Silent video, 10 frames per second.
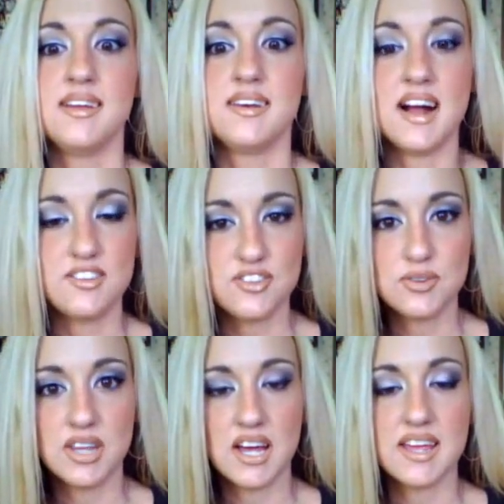Not
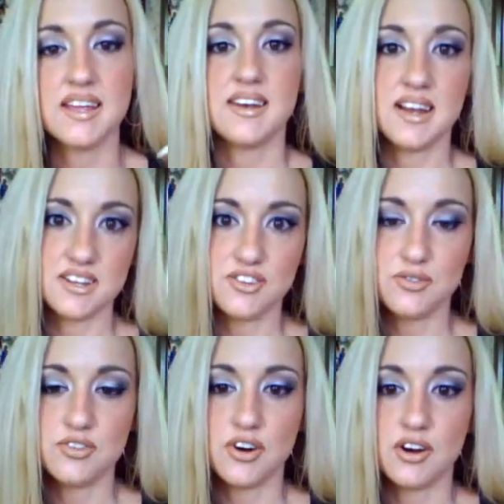too light, not
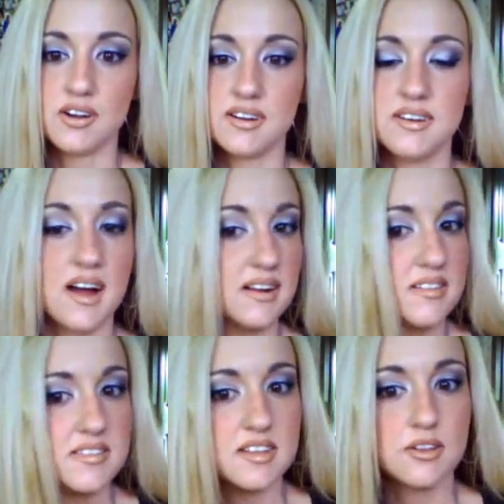too dark, not
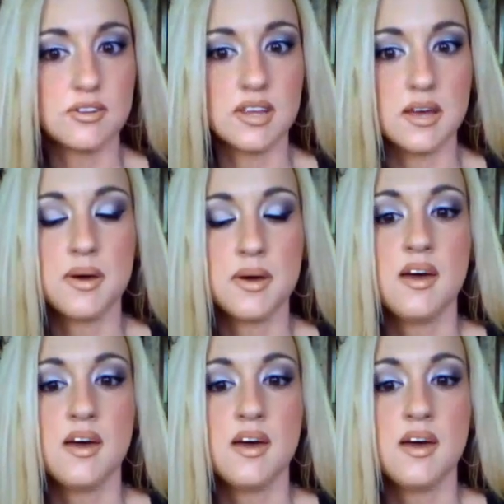concealer lip,